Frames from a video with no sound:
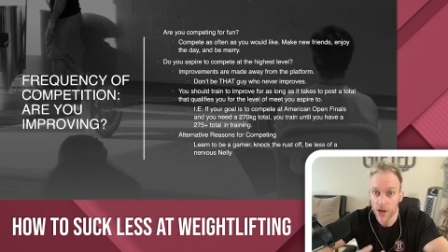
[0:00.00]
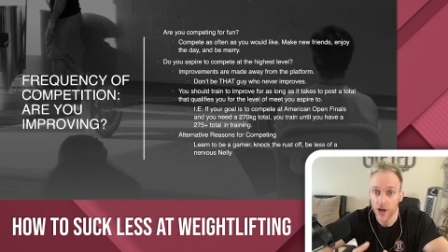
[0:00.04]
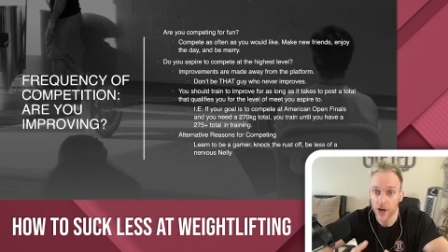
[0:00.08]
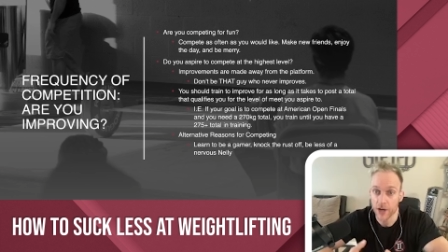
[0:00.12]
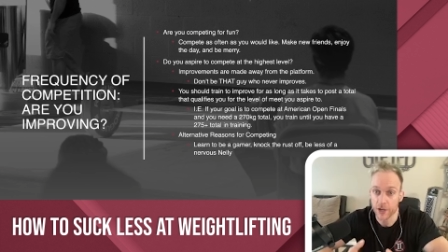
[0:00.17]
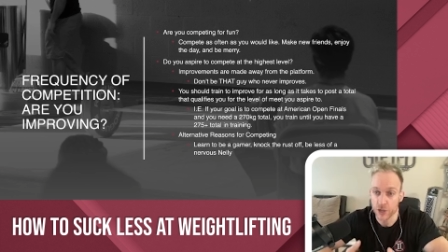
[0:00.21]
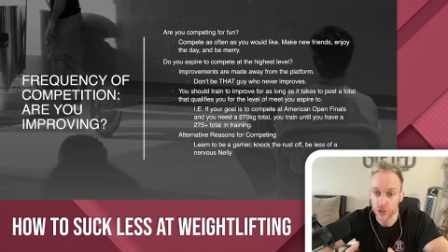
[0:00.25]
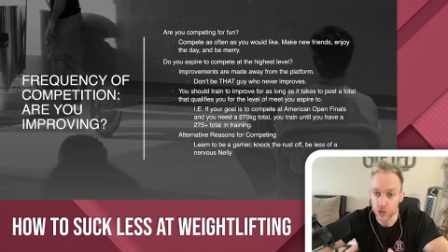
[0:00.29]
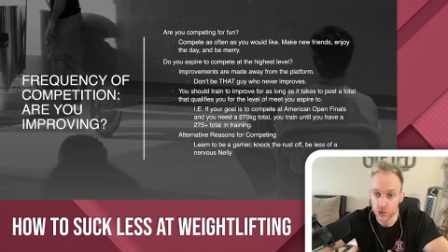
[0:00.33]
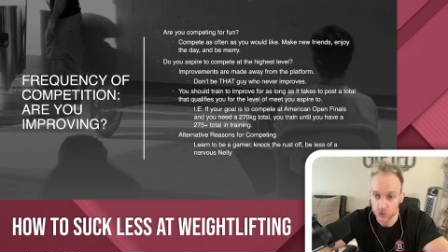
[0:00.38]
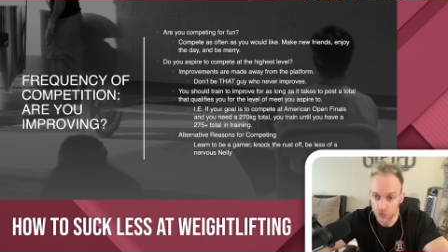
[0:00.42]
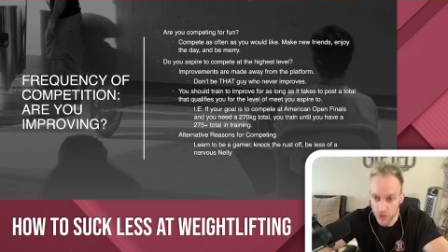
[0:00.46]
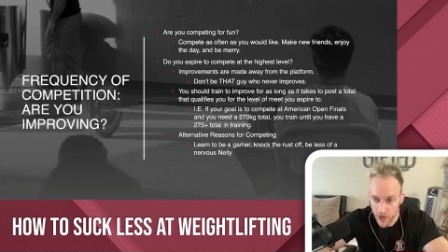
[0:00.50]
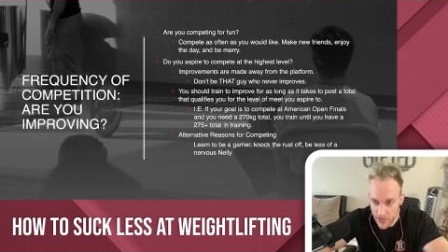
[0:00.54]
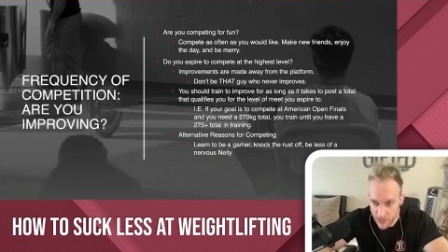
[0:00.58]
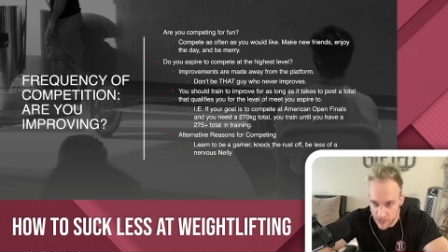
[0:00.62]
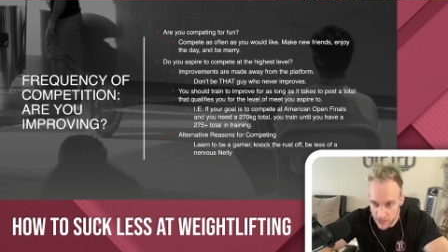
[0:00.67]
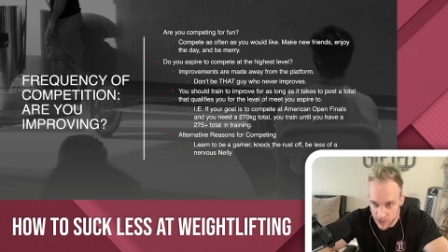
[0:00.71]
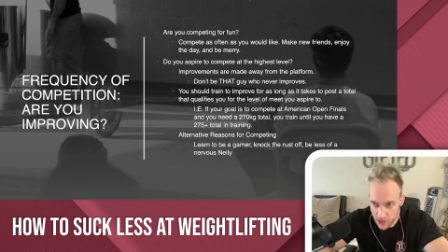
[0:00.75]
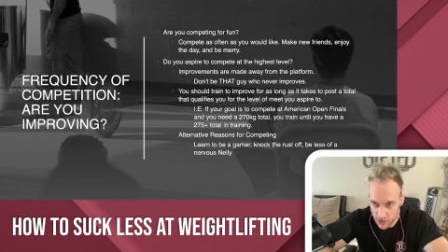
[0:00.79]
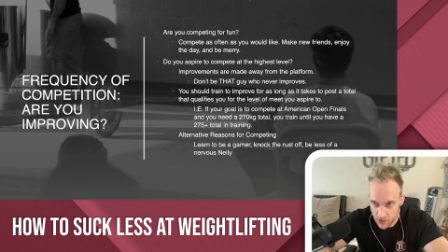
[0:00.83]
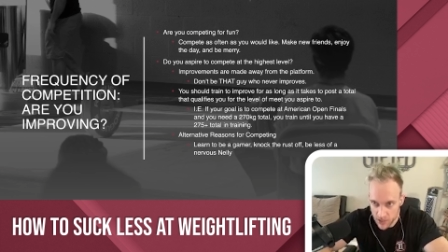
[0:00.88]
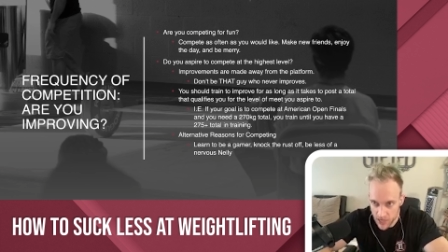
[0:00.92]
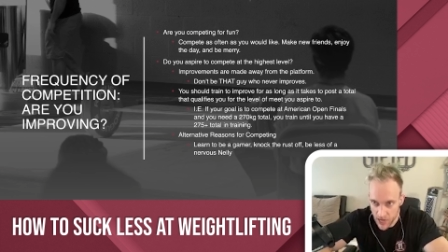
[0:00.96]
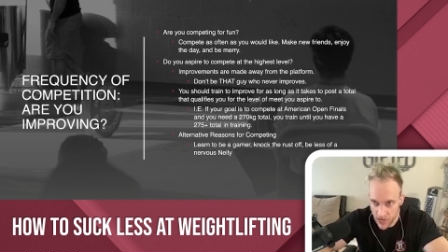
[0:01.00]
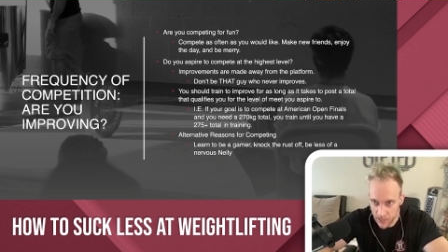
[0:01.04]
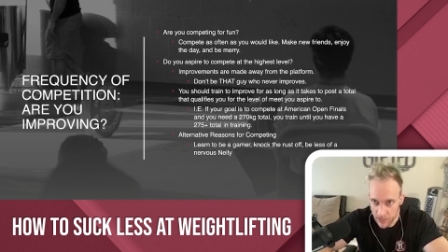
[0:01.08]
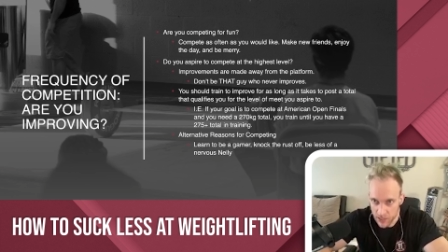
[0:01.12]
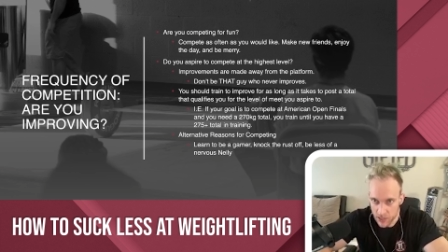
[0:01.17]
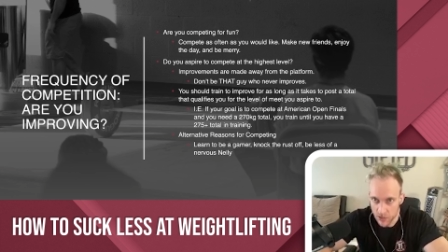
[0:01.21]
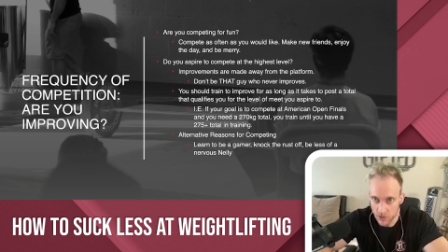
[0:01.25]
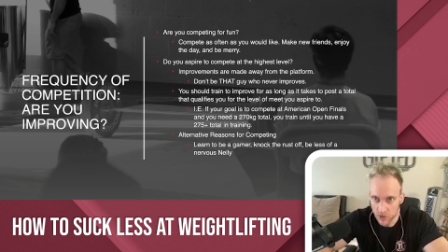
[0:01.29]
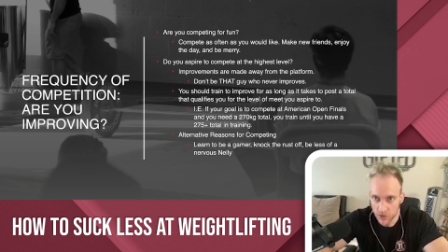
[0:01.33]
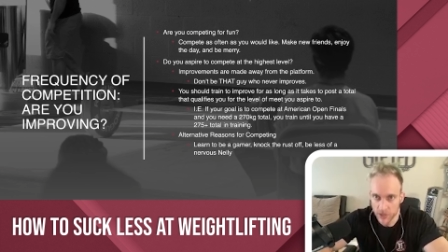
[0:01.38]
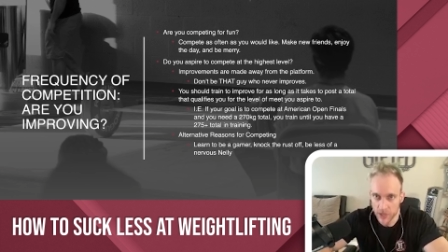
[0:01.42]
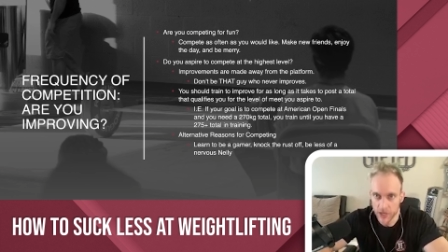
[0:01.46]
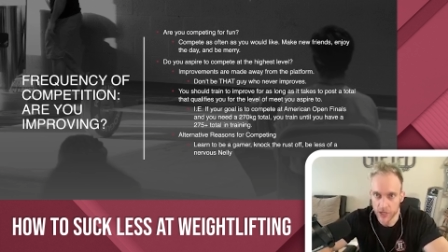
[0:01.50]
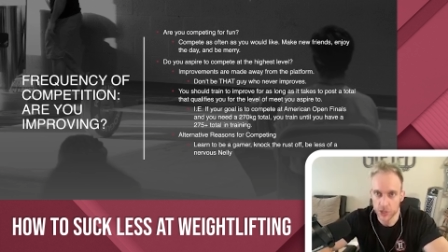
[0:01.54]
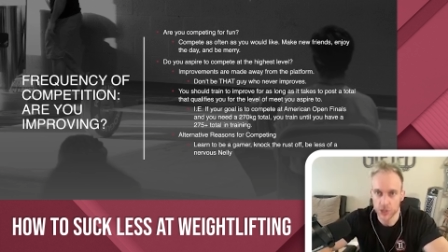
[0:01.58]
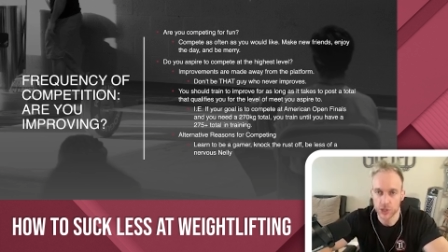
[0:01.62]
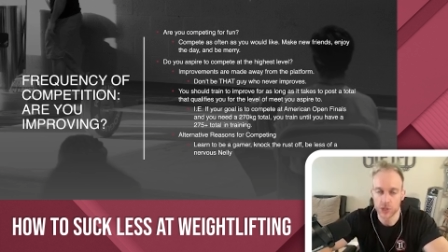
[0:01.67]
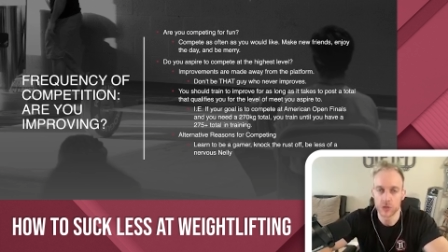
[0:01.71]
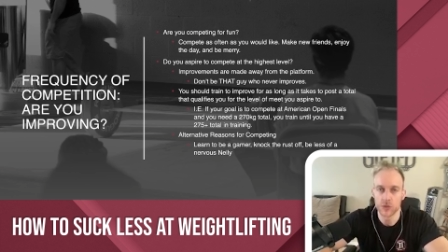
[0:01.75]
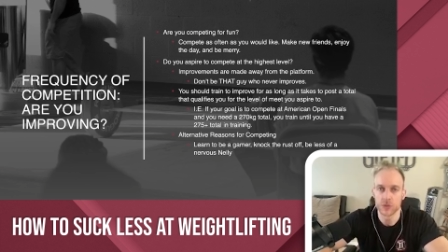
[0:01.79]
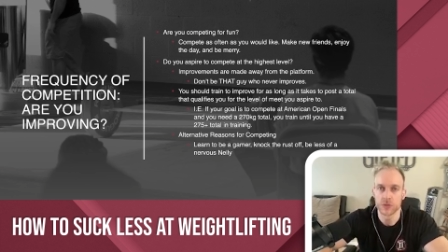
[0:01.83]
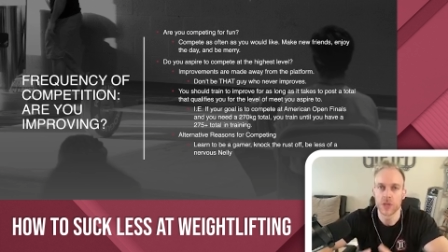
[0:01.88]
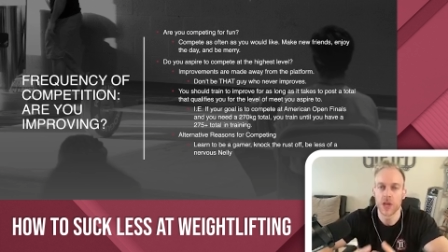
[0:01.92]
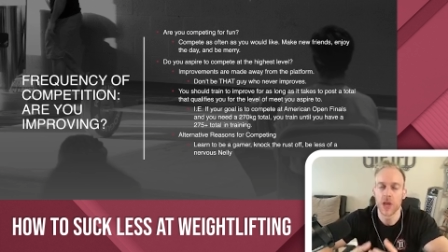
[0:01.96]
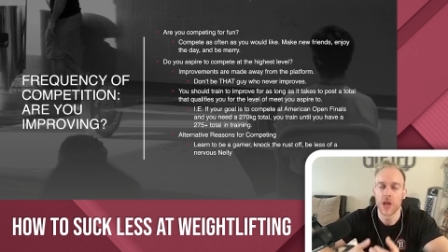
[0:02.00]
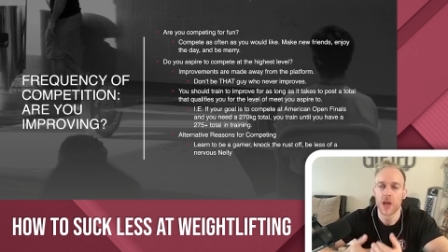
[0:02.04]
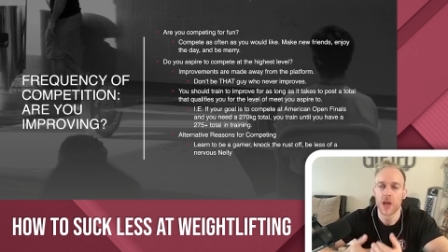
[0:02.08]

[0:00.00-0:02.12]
address your technical issues,